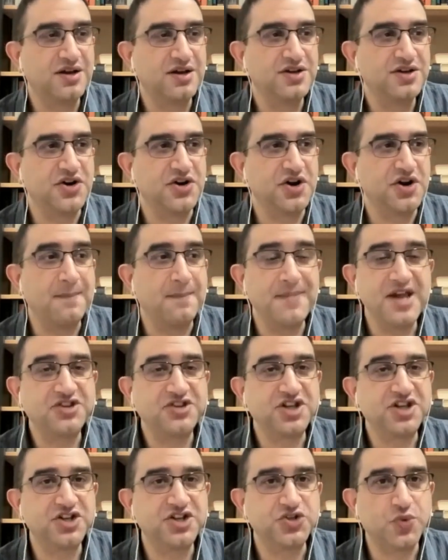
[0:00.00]

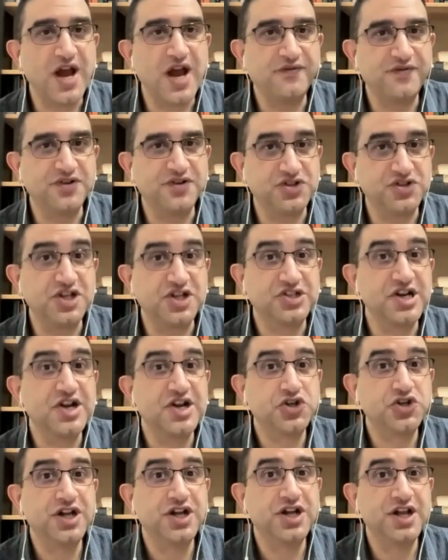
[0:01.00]
Ambedkar's wife is
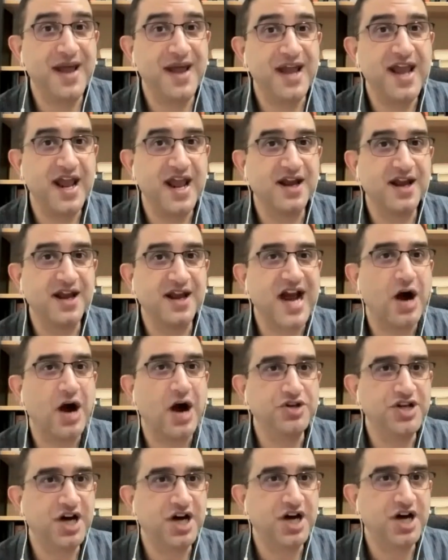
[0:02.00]
literally making
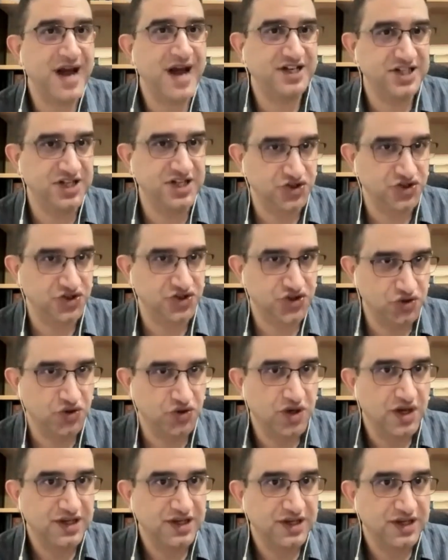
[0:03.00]
cow dung patties to